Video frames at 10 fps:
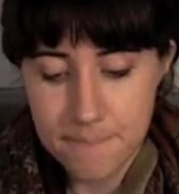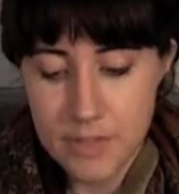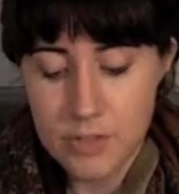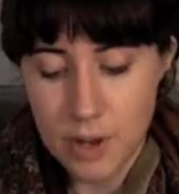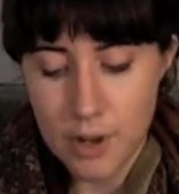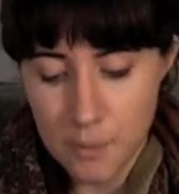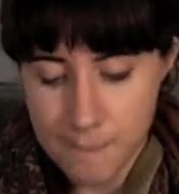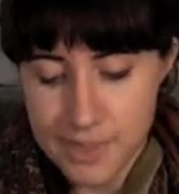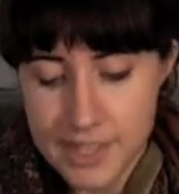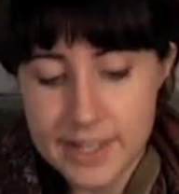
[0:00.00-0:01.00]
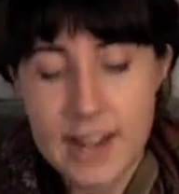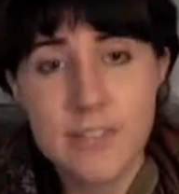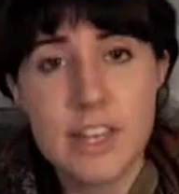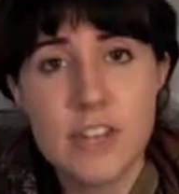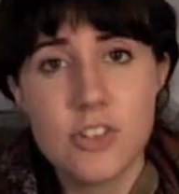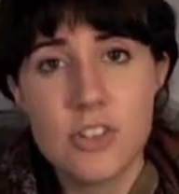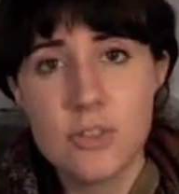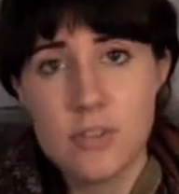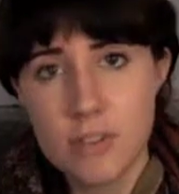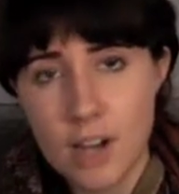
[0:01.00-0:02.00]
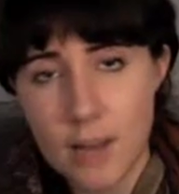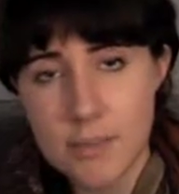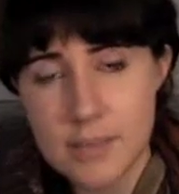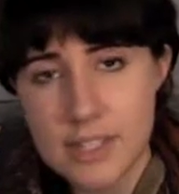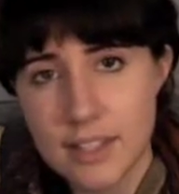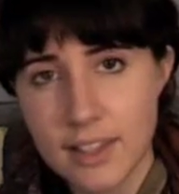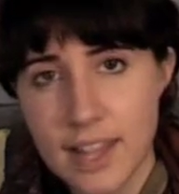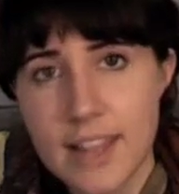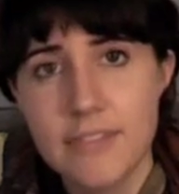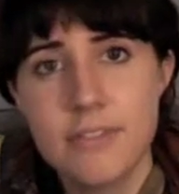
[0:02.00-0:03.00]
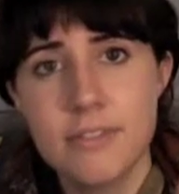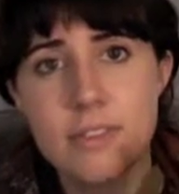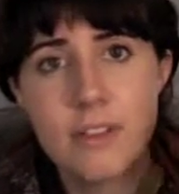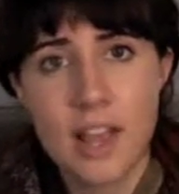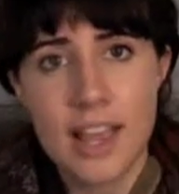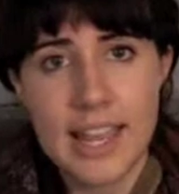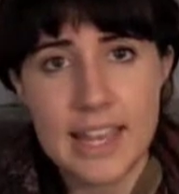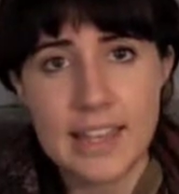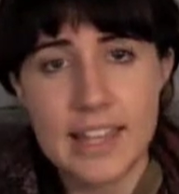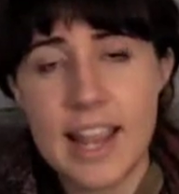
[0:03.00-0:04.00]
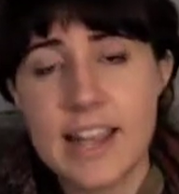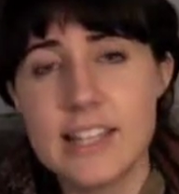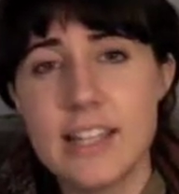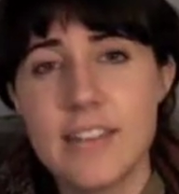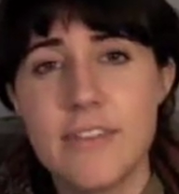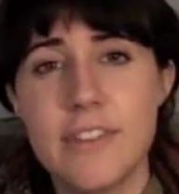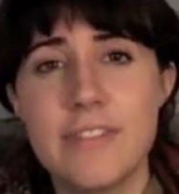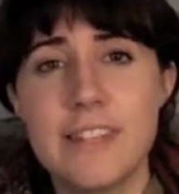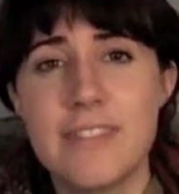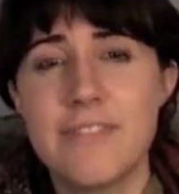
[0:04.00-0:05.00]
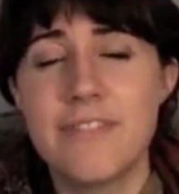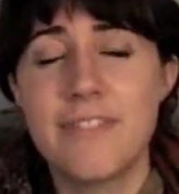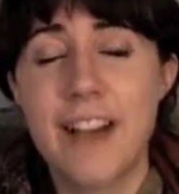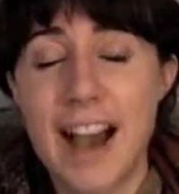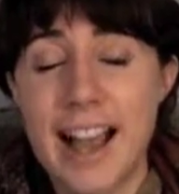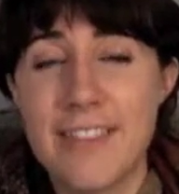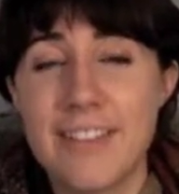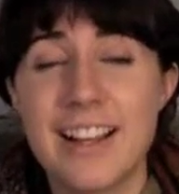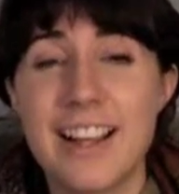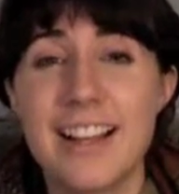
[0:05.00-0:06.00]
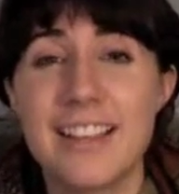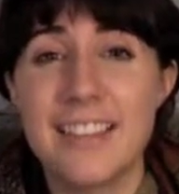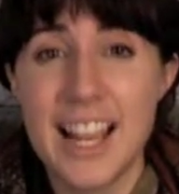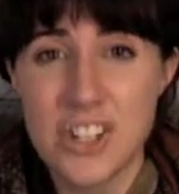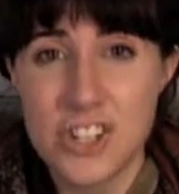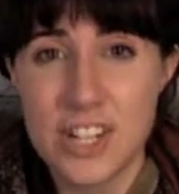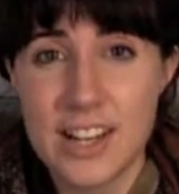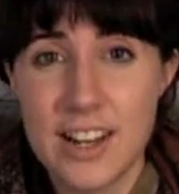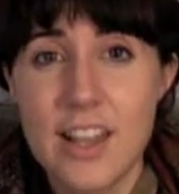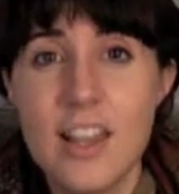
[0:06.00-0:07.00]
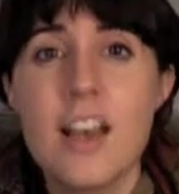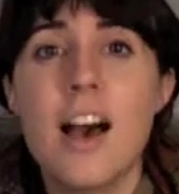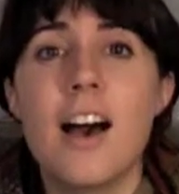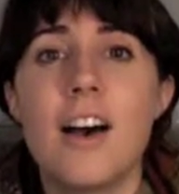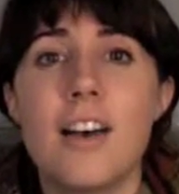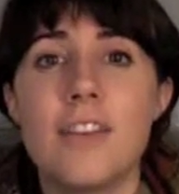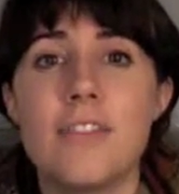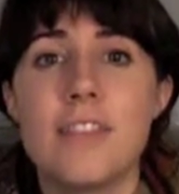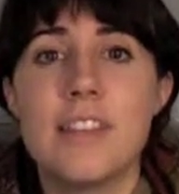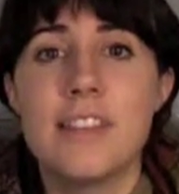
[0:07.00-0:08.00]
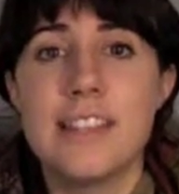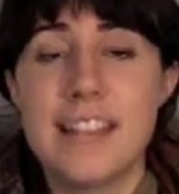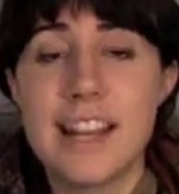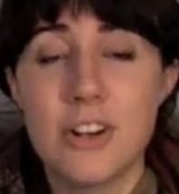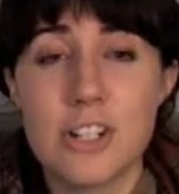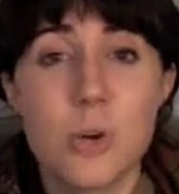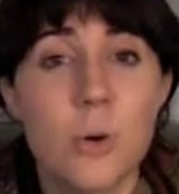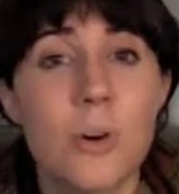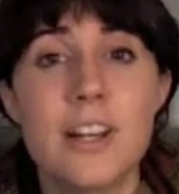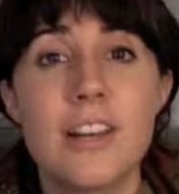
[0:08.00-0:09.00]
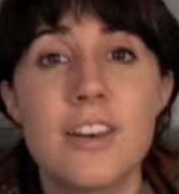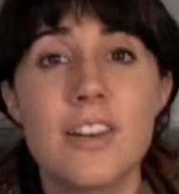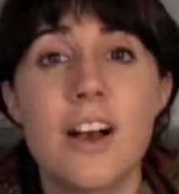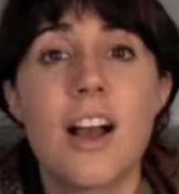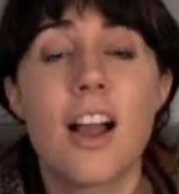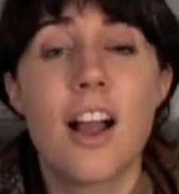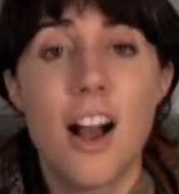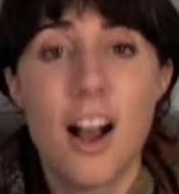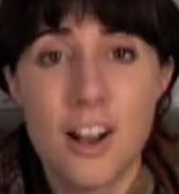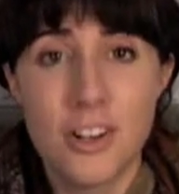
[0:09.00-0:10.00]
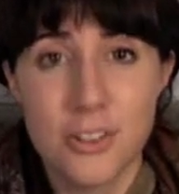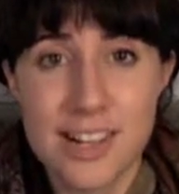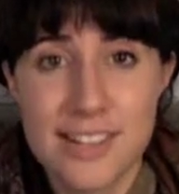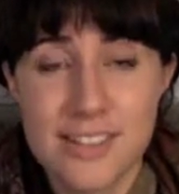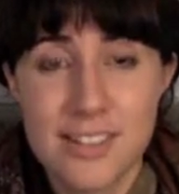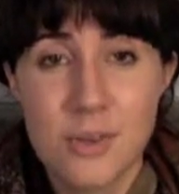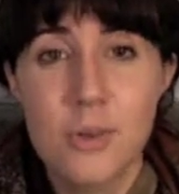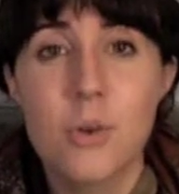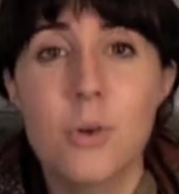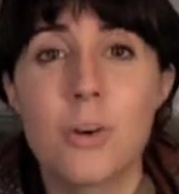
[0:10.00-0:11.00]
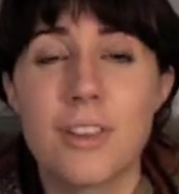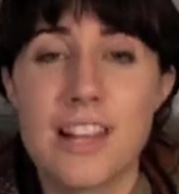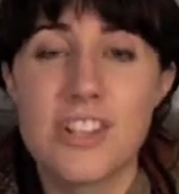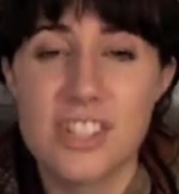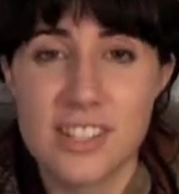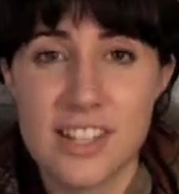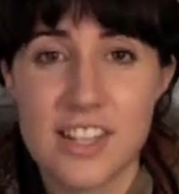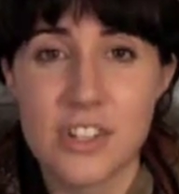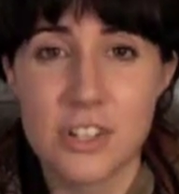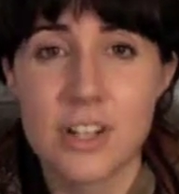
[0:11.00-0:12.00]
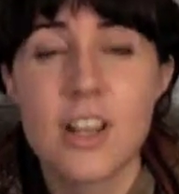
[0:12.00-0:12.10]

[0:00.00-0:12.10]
so this kind of issue comes to life in the 1855 election of the Territorial Congress or Legislature